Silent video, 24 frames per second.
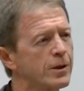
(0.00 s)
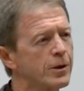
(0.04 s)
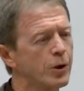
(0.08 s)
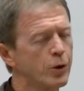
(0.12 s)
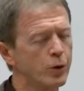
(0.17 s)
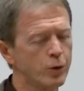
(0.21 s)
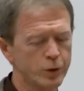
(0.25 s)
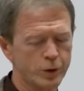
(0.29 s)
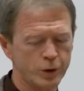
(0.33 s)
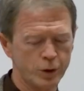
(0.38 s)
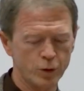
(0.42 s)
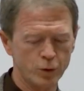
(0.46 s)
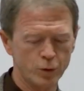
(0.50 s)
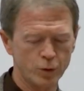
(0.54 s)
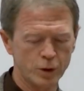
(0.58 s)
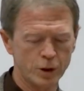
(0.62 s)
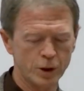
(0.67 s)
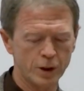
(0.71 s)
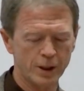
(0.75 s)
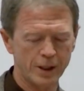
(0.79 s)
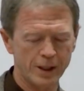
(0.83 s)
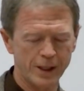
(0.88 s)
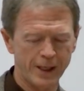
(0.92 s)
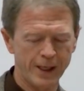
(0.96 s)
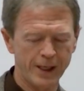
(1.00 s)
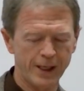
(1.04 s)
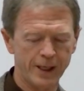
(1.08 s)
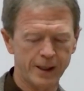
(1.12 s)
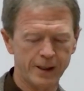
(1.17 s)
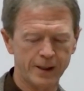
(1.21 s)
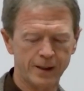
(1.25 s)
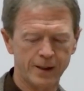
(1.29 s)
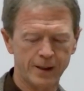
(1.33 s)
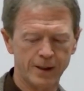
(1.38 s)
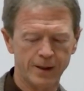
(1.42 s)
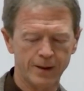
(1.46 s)
those who
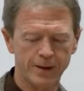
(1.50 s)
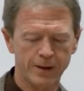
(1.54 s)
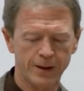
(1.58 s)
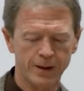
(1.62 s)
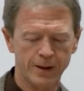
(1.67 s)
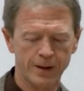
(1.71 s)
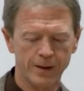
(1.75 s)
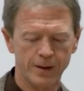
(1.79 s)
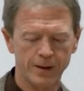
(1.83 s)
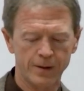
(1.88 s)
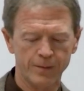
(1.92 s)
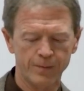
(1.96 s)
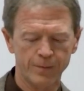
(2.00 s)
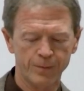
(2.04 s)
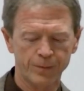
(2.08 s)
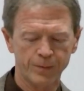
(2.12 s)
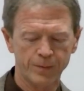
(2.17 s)
denied uh,